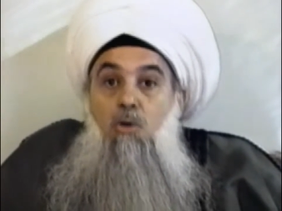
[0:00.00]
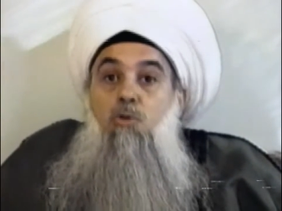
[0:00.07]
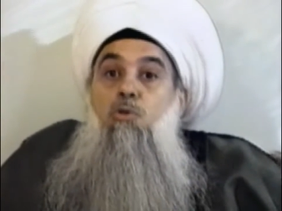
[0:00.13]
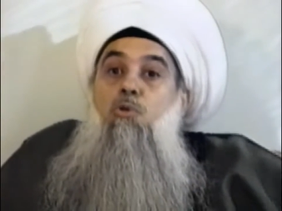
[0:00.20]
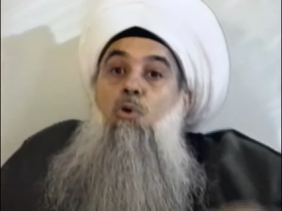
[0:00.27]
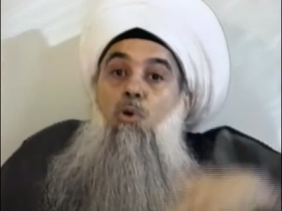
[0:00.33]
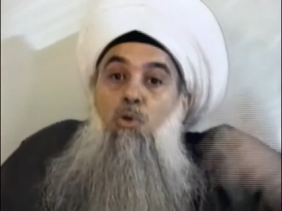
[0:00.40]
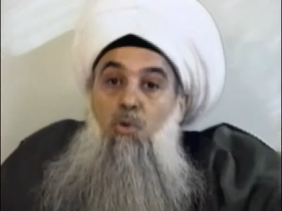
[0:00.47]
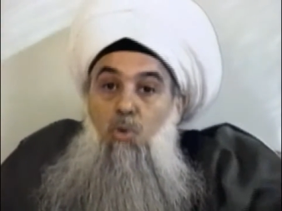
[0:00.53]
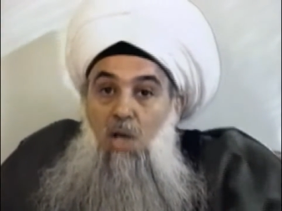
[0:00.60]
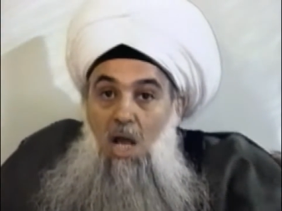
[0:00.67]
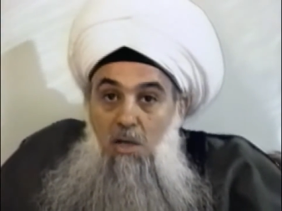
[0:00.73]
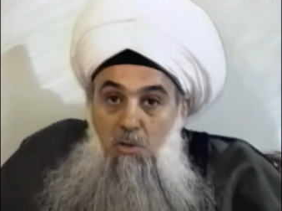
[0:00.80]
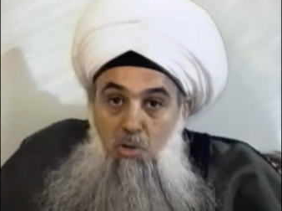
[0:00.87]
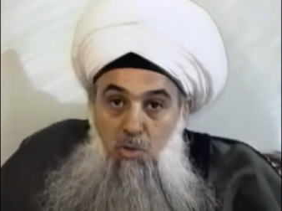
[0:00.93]
So you
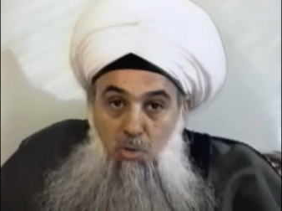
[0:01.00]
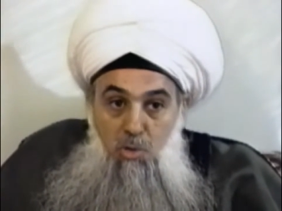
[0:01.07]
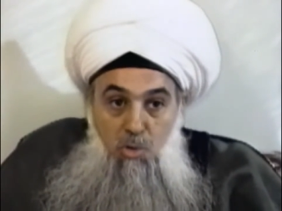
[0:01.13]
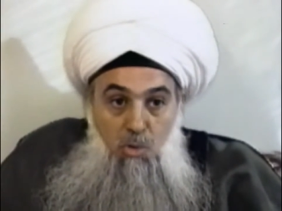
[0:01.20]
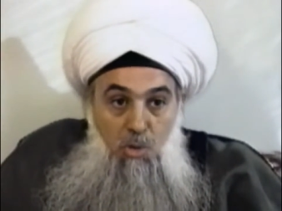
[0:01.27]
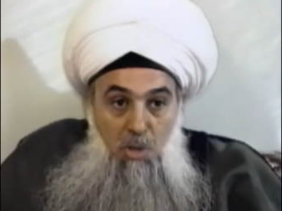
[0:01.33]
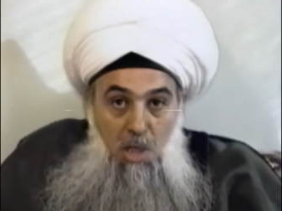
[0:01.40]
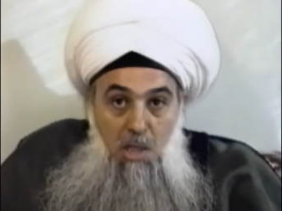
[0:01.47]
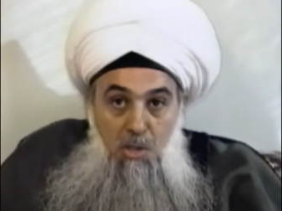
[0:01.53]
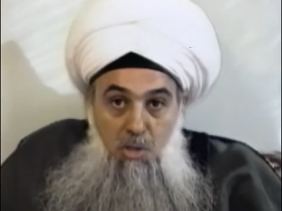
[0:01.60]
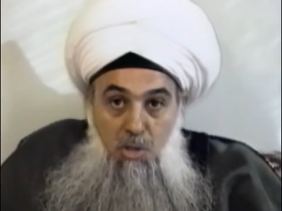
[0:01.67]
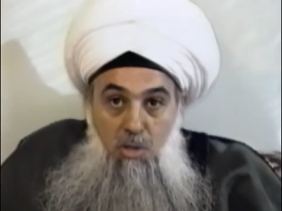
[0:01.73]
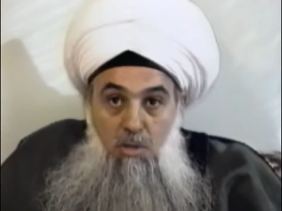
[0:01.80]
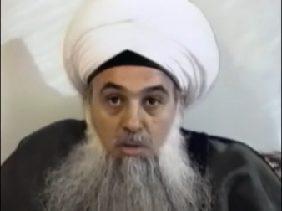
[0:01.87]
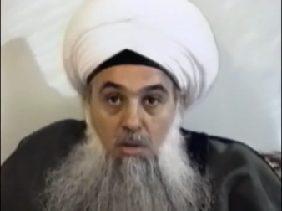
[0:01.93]
can choose your
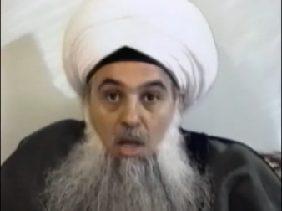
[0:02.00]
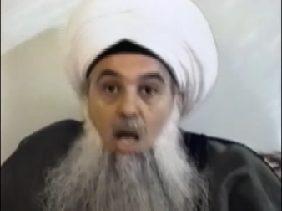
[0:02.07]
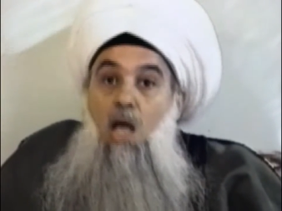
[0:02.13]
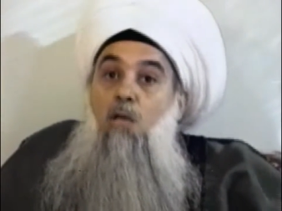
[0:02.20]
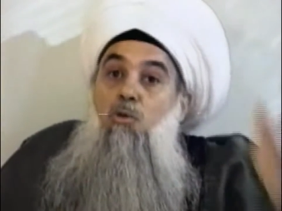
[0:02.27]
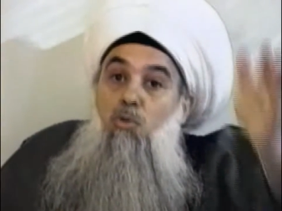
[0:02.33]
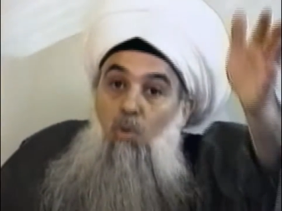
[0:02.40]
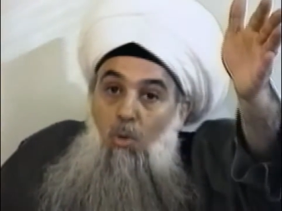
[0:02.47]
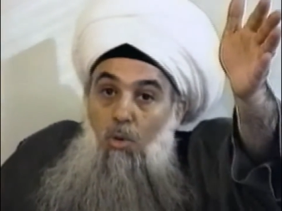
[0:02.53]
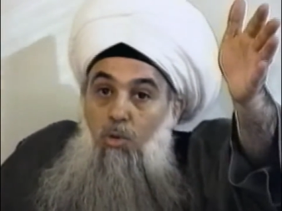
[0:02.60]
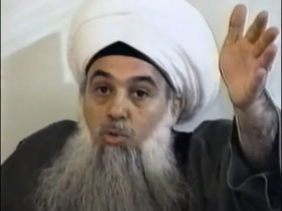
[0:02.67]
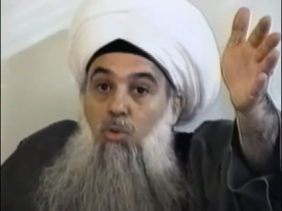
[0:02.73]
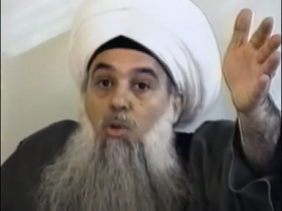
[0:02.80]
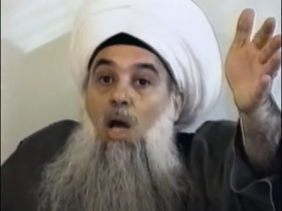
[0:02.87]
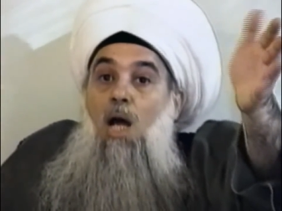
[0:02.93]
religion and you
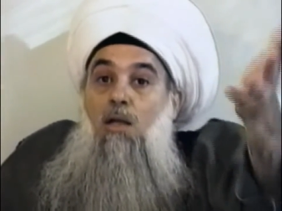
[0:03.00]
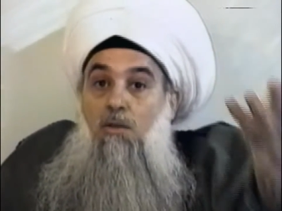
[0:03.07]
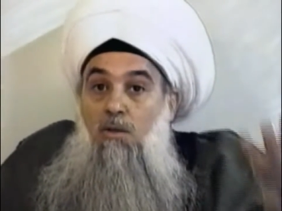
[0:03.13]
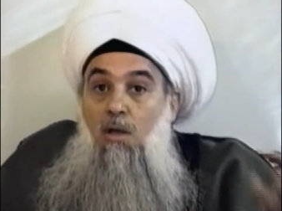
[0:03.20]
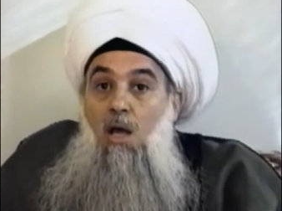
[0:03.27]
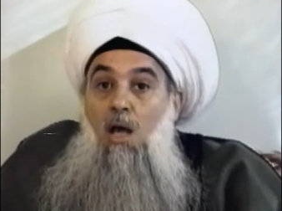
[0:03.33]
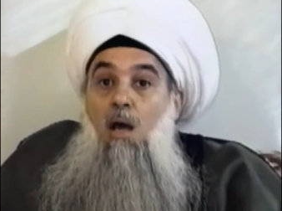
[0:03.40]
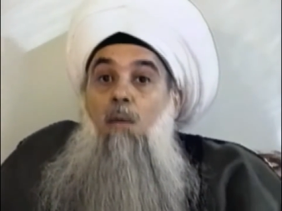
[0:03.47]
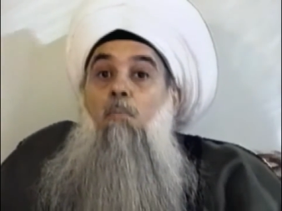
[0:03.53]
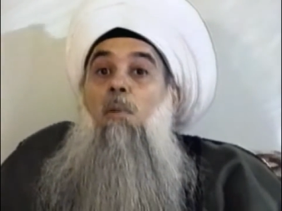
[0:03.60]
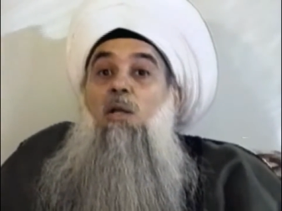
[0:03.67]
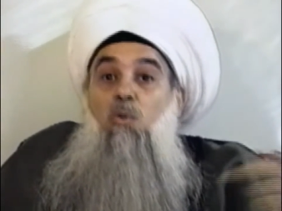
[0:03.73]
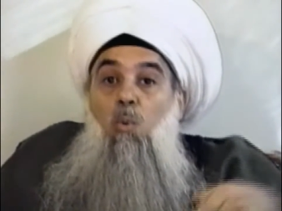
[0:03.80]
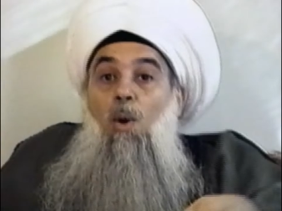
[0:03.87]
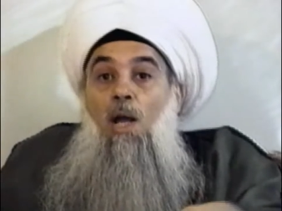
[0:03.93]
go to God.
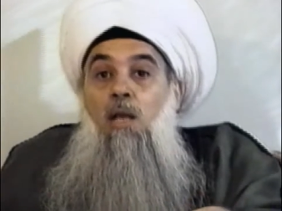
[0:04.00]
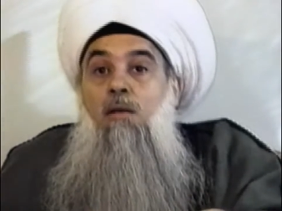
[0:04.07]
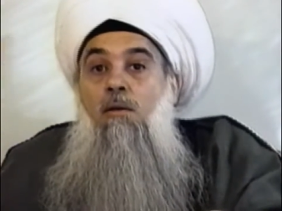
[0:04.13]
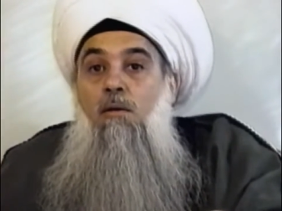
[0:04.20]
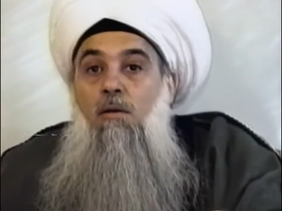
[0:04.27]
But when